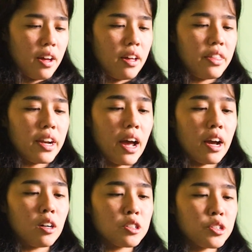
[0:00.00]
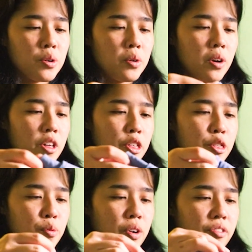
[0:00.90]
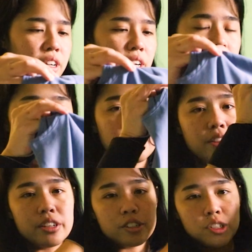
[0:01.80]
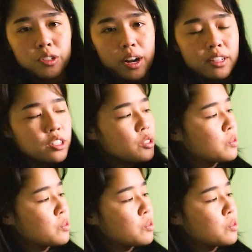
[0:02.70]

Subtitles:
and then I also thrifted this dress,